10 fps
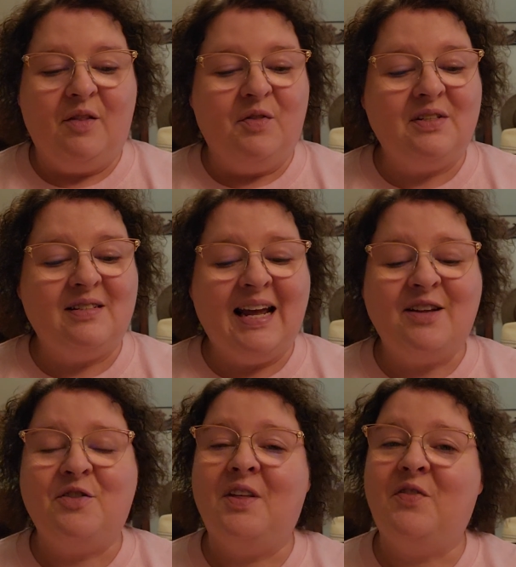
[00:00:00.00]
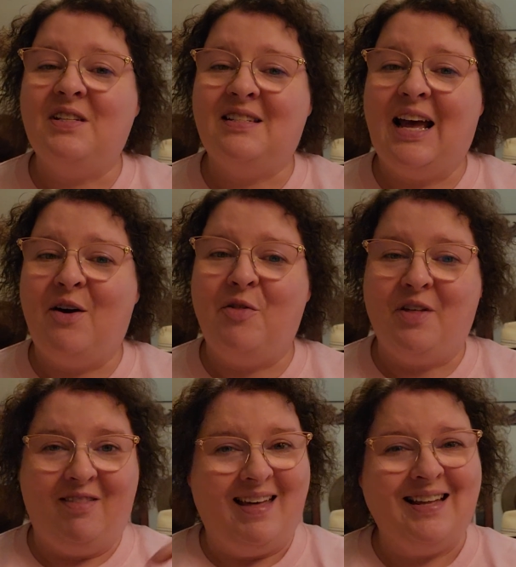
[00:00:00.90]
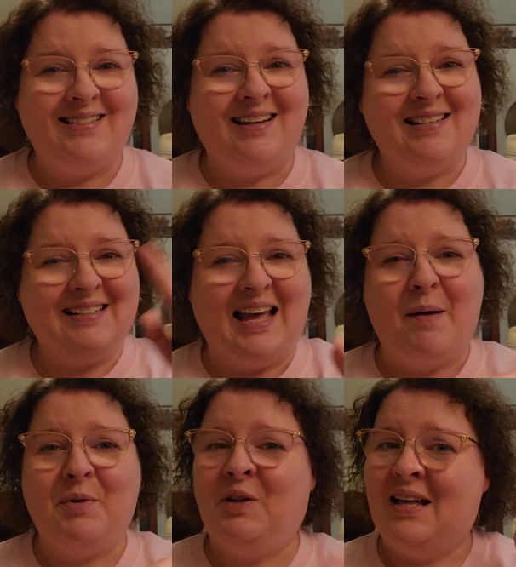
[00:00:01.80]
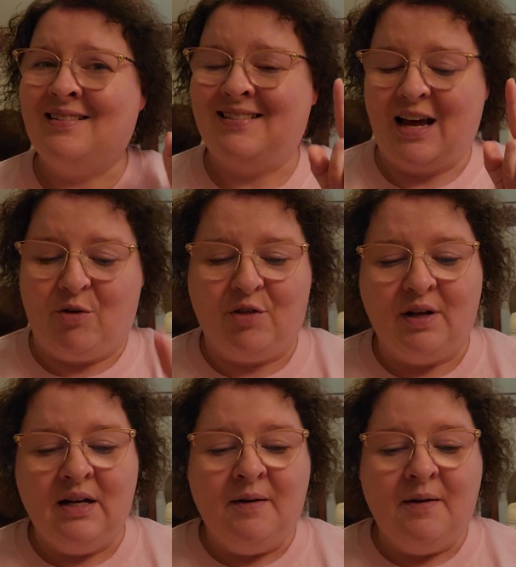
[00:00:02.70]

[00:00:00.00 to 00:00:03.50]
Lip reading: The stance that the South, that's us, capital S South,